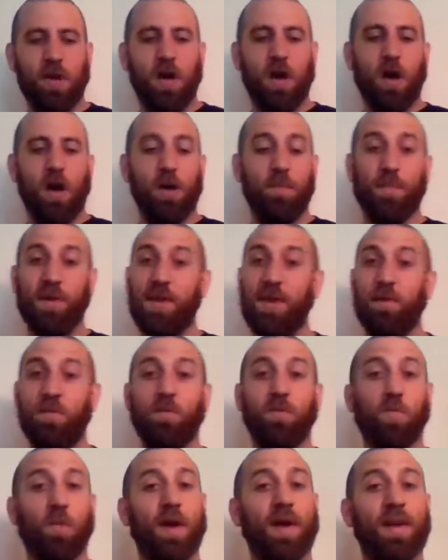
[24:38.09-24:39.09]
But he
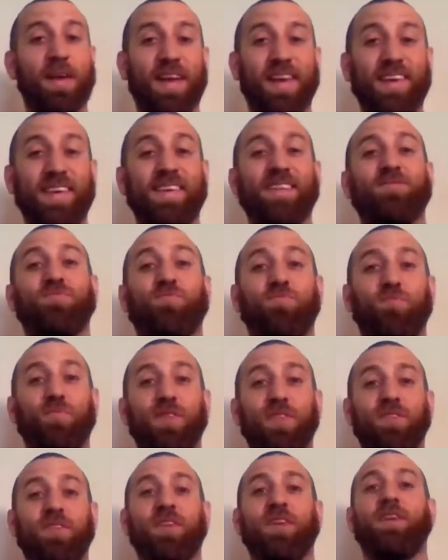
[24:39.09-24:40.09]
would win, and he is
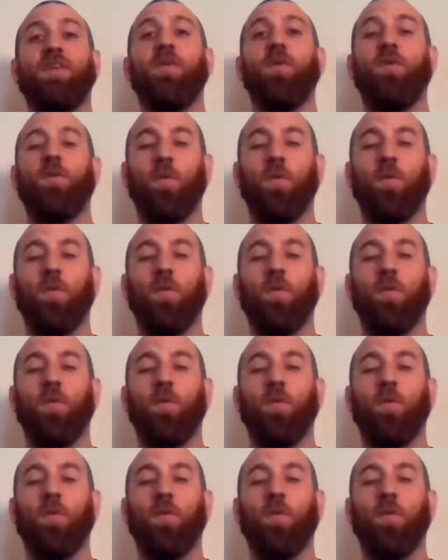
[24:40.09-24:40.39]
really